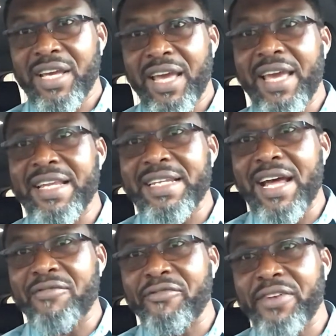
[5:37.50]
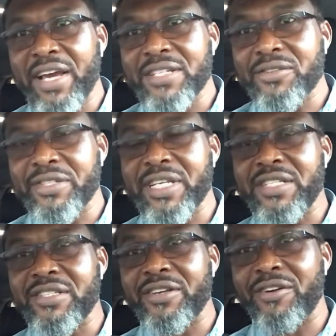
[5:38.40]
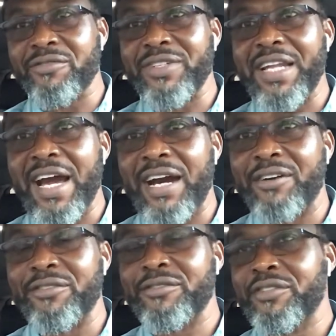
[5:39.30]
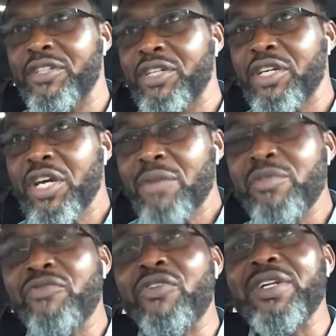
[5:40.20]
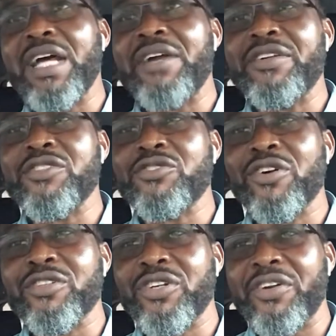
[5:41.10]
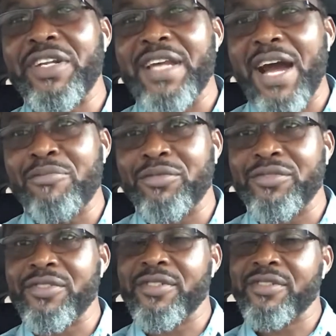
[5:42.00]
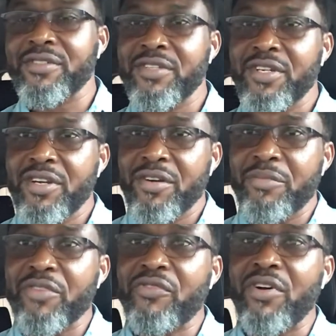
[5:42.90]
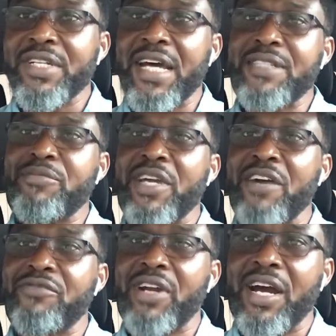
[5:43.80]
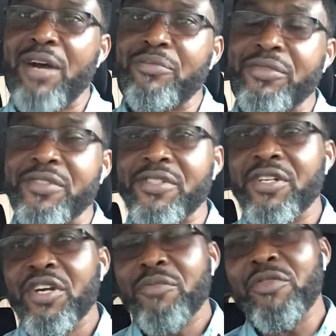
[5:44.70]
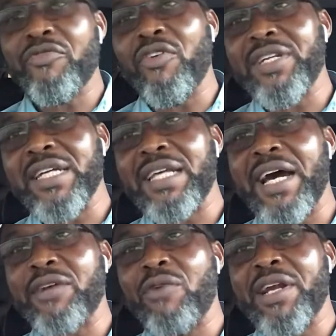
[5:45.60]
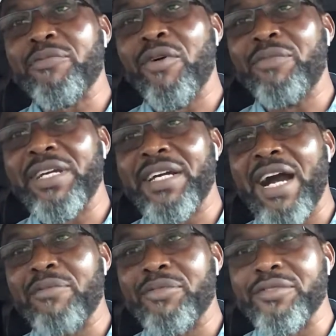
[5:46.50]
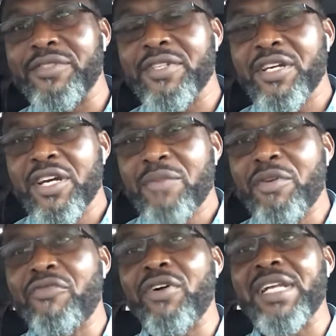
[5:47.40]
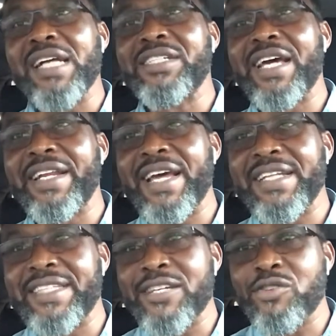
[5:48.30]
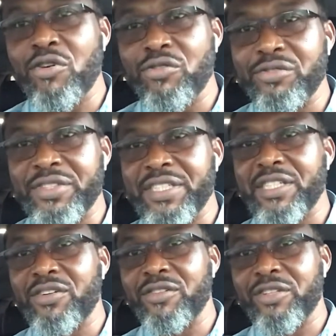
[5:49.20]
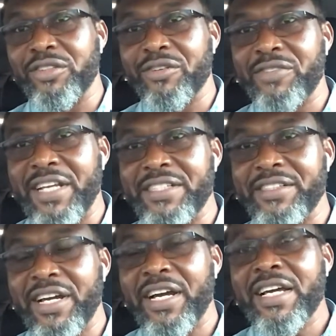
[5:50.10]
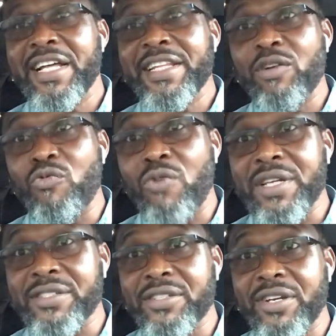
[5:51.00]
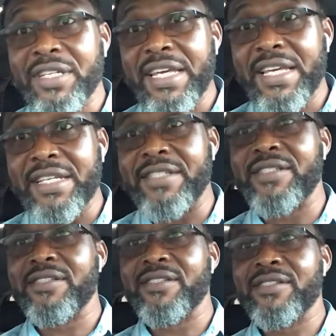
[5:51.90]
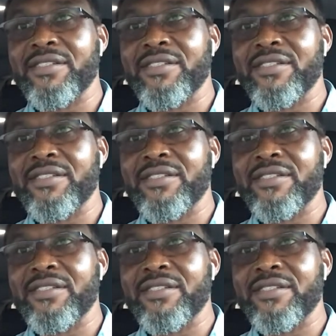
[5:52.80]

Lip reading: in that fierce urgency of now, before that restructuring happens, before that Biafra happens, before that Arewa Republic happens, before that Sharia takes hold in the whole north of Nigeria, the question is,